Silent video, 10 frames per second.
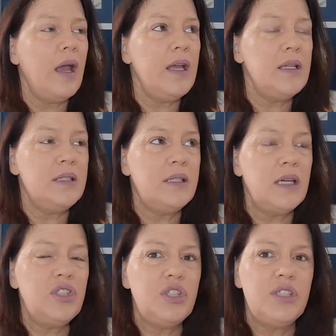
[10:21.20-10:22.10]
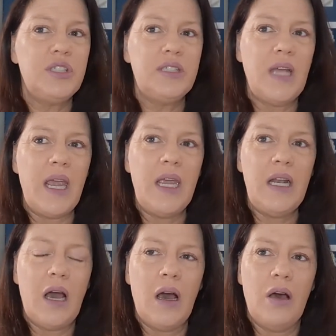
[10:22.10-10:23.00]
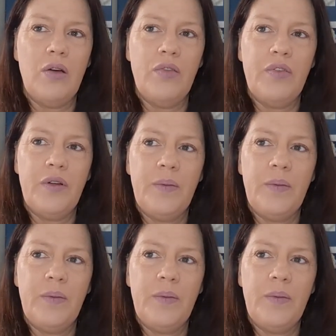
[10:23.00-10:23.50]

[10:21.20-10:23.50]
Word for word: in such a state of,